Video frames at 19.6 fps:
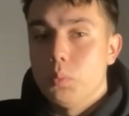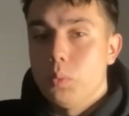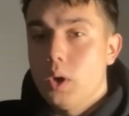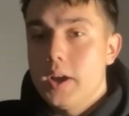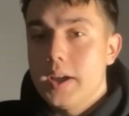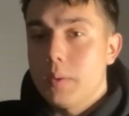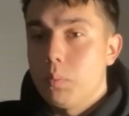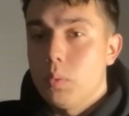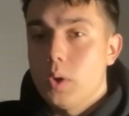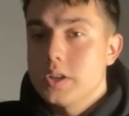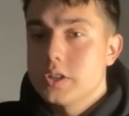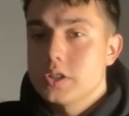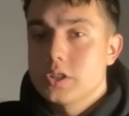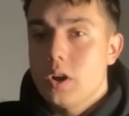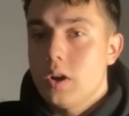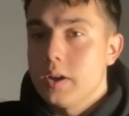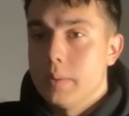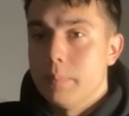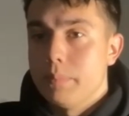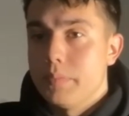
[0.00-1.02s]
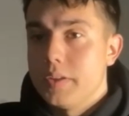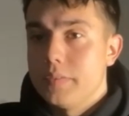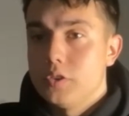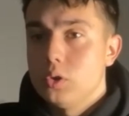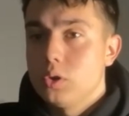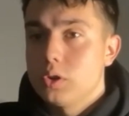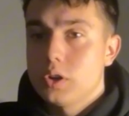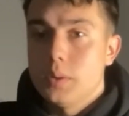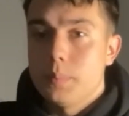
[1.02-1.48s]
why start him?
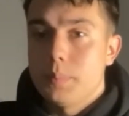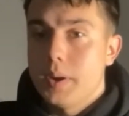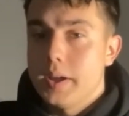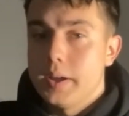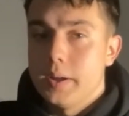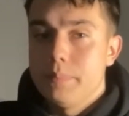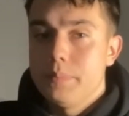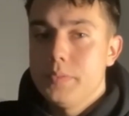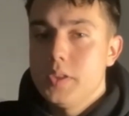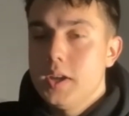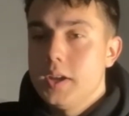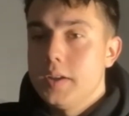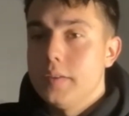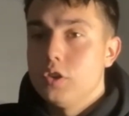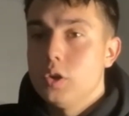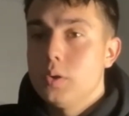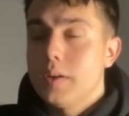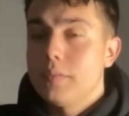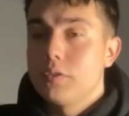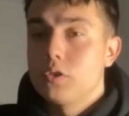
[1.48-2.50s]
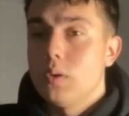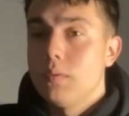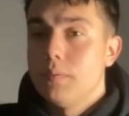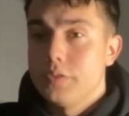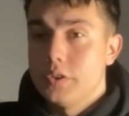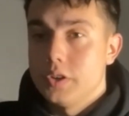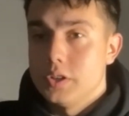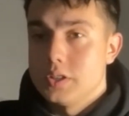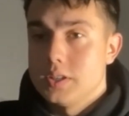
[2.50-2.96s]
If you're not going to play him, if you don't have
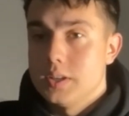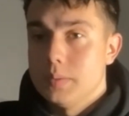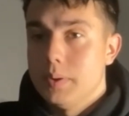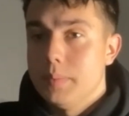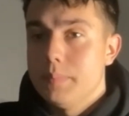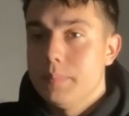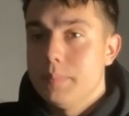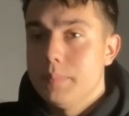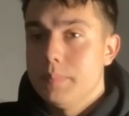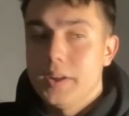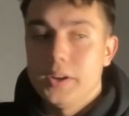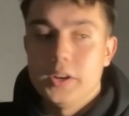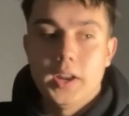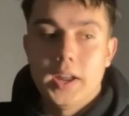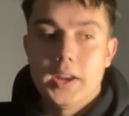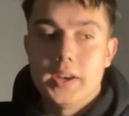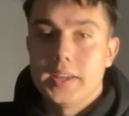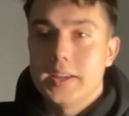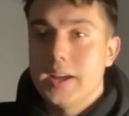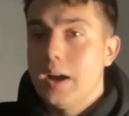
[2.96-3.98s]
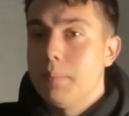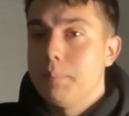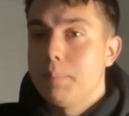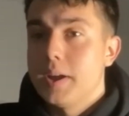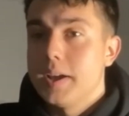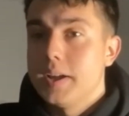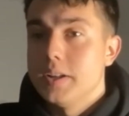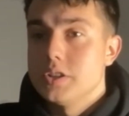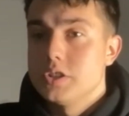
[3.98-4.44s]
confidence in him and he
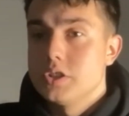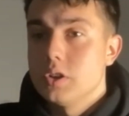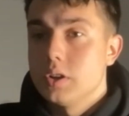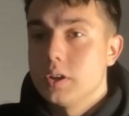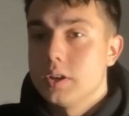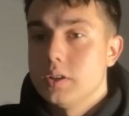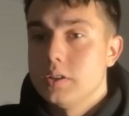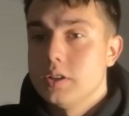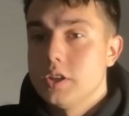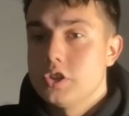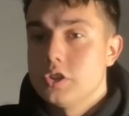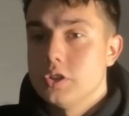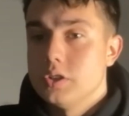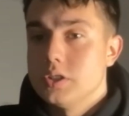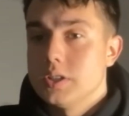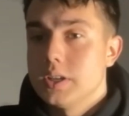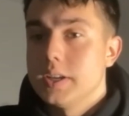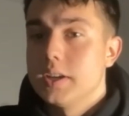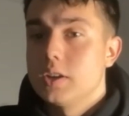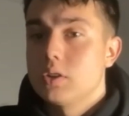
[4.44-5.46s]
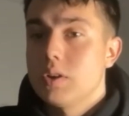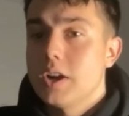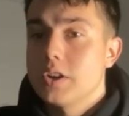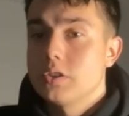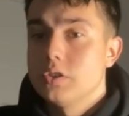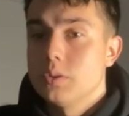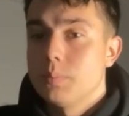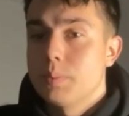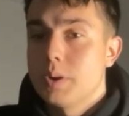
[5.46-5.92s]
can't play in certain conditions and he
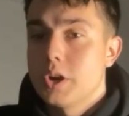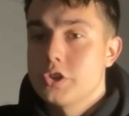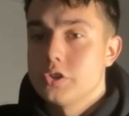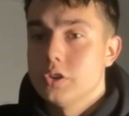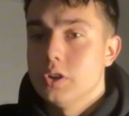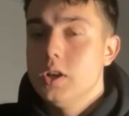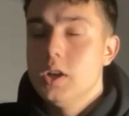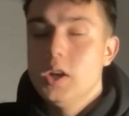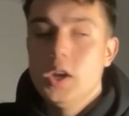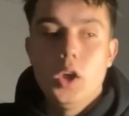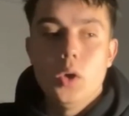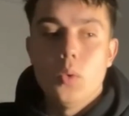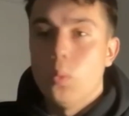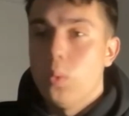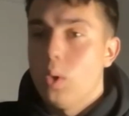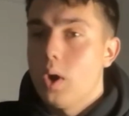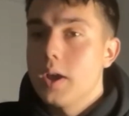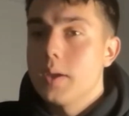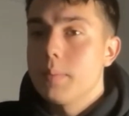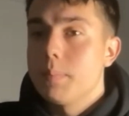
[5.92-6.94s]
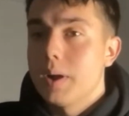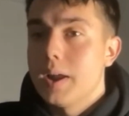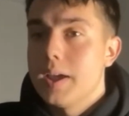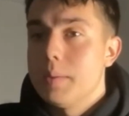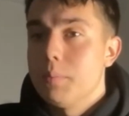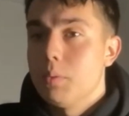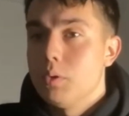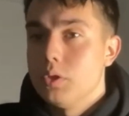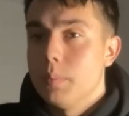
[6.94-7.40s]
cracks under pressure, why
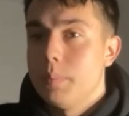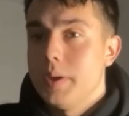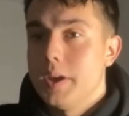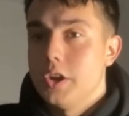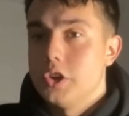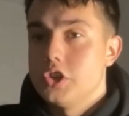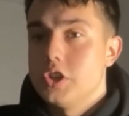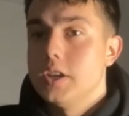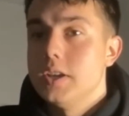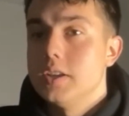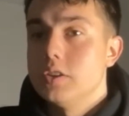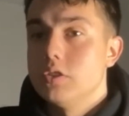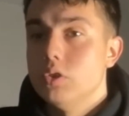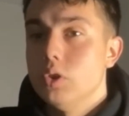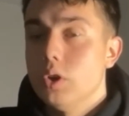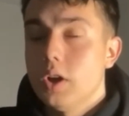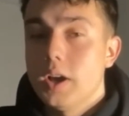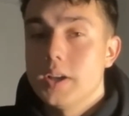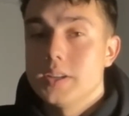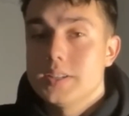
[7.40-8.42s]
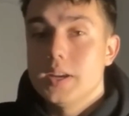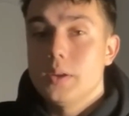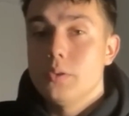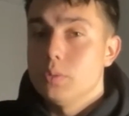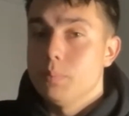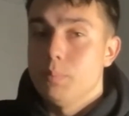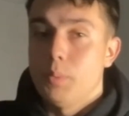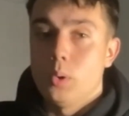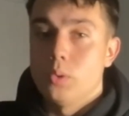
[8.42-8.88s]
play him on the pitch? He is not. I
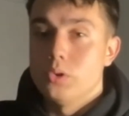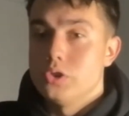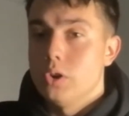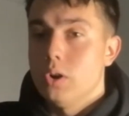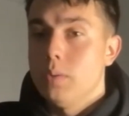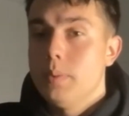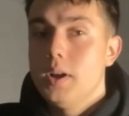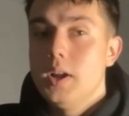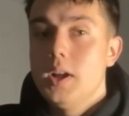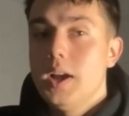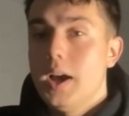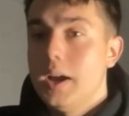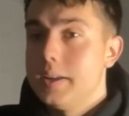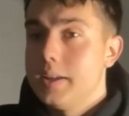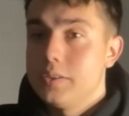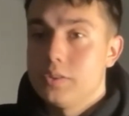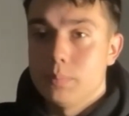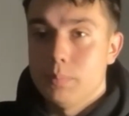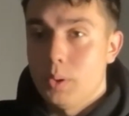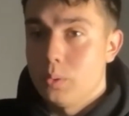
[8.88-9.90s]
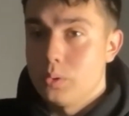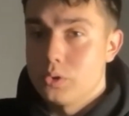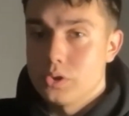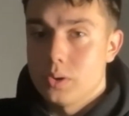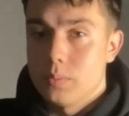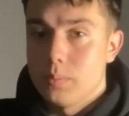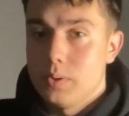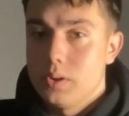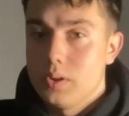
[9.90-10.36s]
said he was a bottle job, and he is a
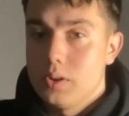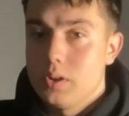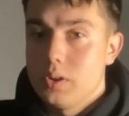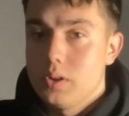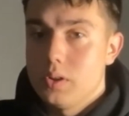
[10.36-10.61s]
bottle job.